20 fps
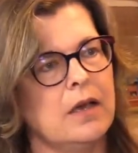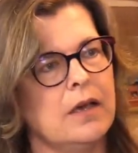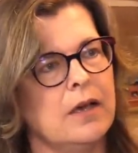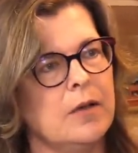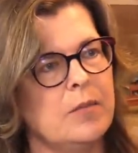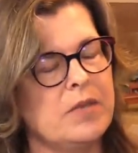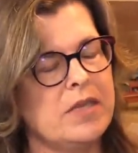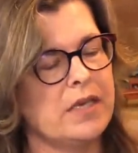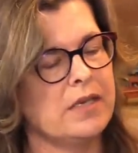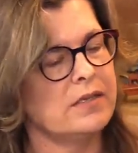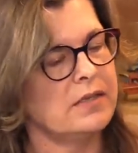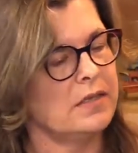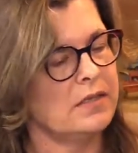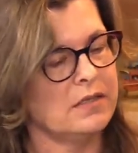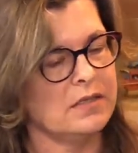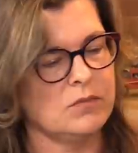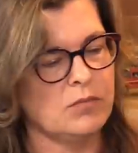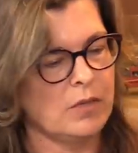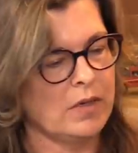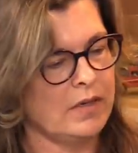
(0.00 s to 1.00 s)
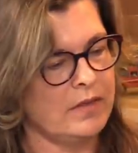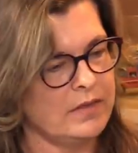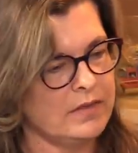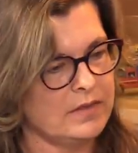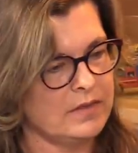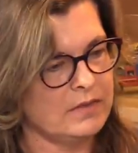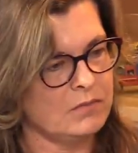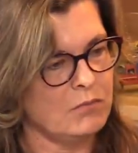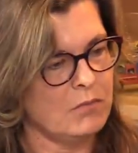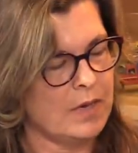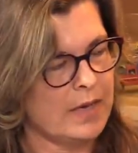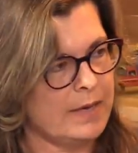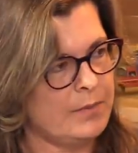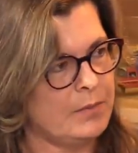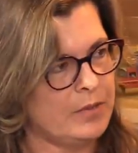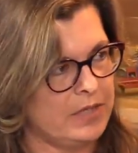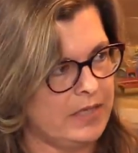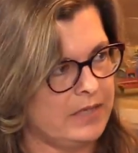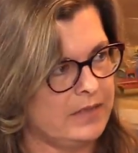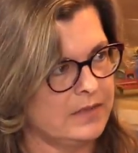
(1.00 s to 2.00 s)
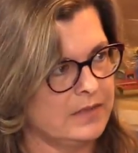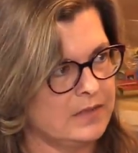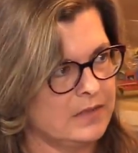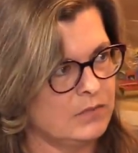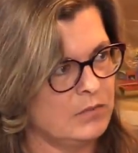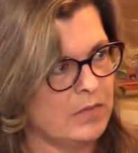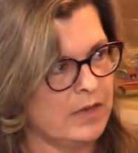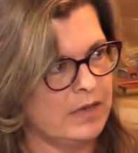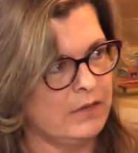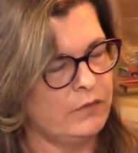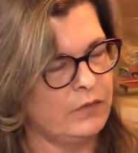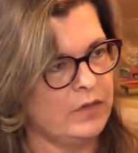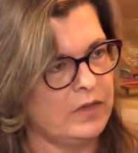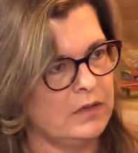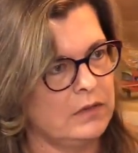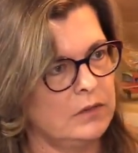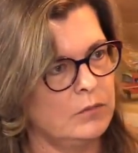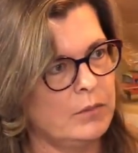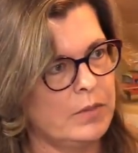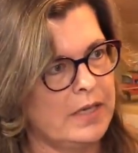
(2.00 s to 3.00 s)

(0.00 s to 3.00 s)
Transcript: yes, this is my place, this is my field,